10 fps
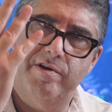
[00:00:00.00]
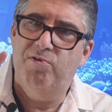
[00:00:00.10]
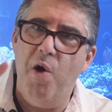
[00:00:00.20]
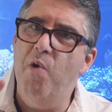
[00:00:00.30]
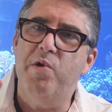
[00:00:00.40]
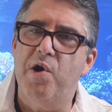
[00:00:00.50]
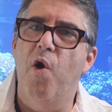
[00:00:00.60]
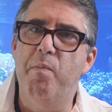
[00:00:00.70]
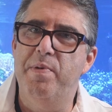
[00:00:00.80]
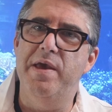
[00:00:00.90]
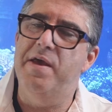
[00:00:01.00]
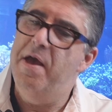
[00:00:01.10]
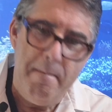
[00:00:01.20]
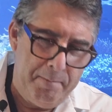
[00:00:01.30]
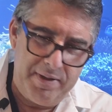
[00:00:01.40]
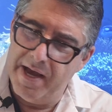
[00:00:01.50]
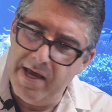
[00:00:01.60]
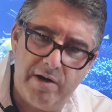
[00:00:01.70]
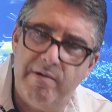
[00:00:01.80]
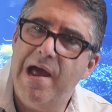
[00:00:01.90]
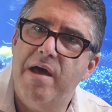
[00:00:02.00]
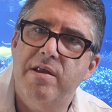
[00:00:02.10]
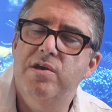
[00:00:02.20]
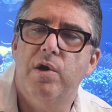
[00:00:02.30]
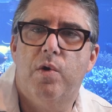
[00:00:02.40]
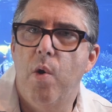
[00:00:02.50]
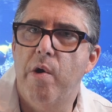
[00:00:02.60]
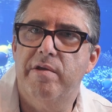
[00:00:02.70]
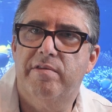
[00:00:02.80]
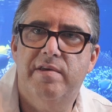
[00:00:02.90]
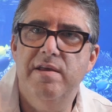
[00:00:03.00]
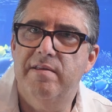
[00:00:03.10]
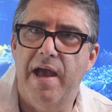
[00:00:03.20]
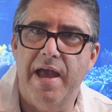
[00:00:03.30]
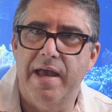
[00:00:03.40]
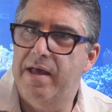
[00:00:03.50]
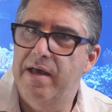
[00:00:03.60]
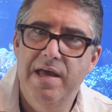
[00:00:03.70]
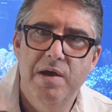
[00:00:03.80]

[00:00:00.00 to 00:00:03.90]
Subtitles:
Don't go be playing around in your quarantine tank